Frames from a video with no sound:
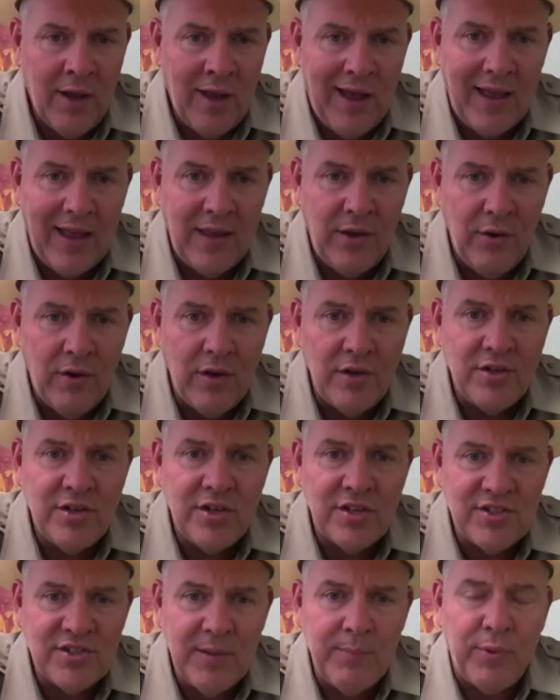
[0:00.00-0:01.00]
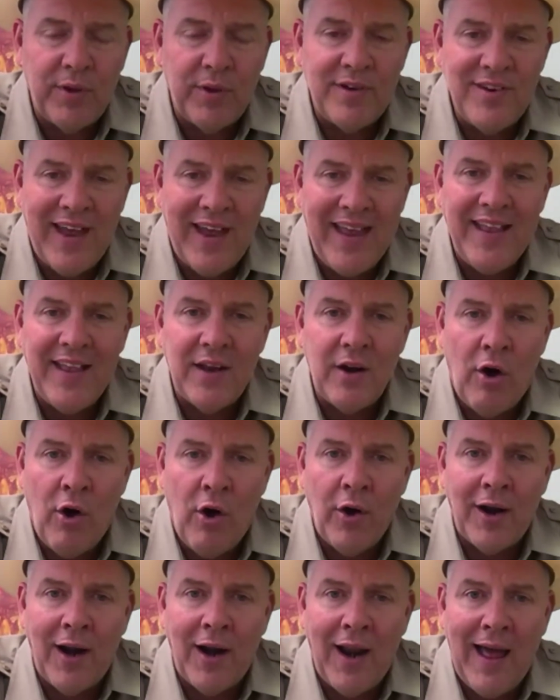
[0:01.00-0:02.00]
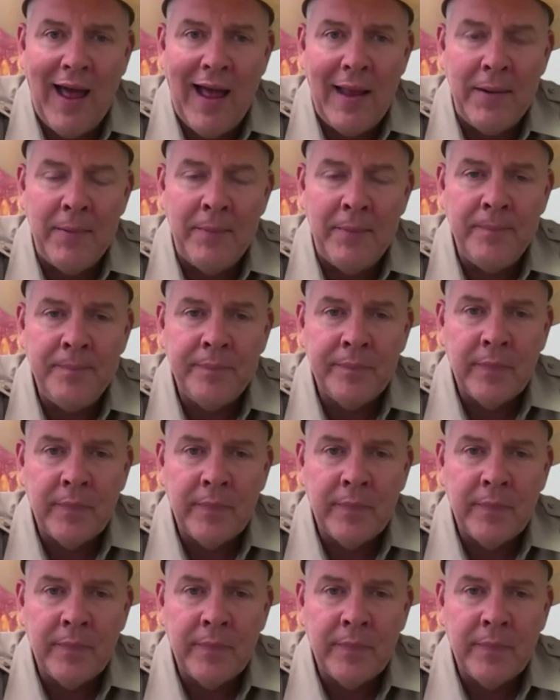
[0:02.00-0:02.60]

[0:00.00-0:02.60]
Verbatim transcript: Hey, you can hmm. just simply take it online.